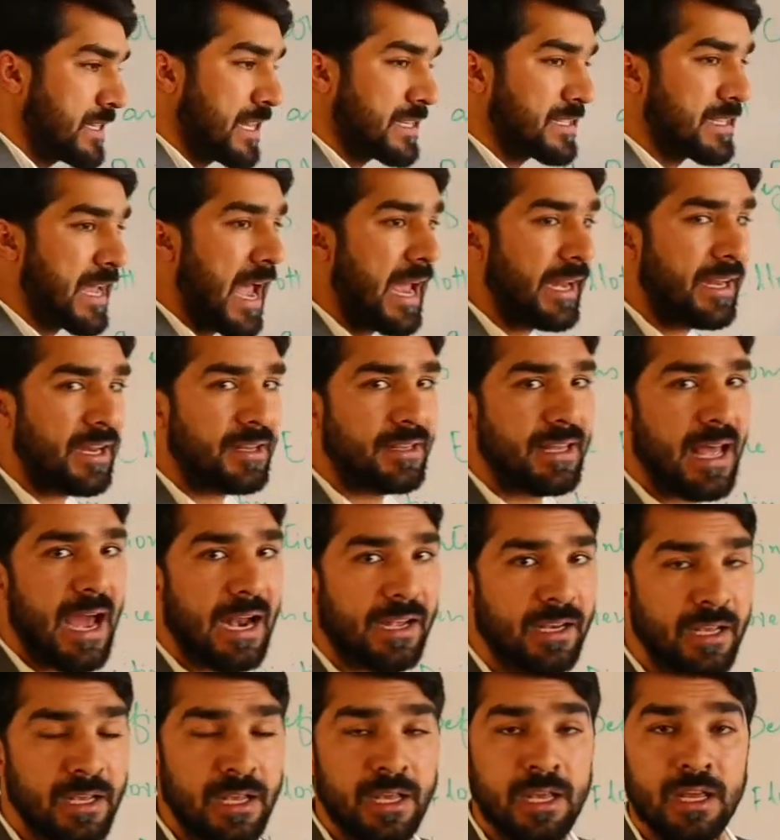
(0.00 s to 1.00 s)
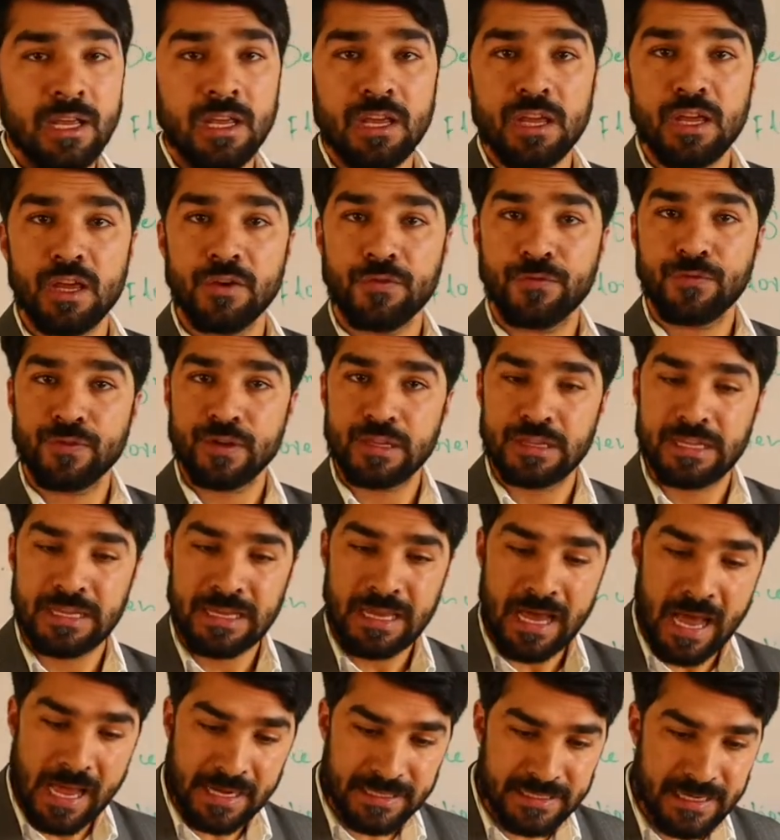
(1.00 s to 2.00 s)
decided that if
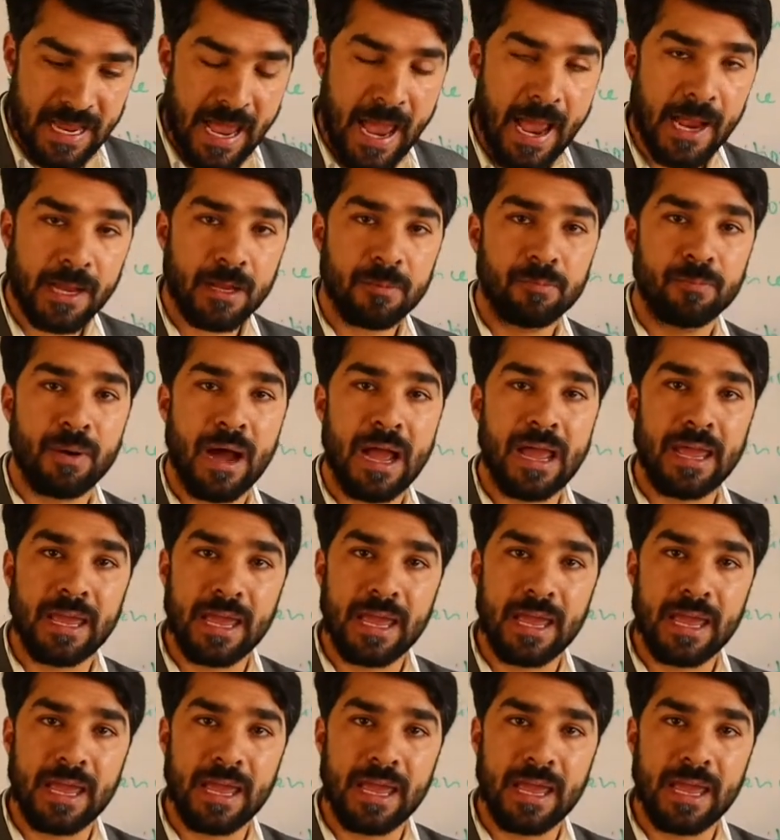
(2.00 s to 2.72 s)
the attack by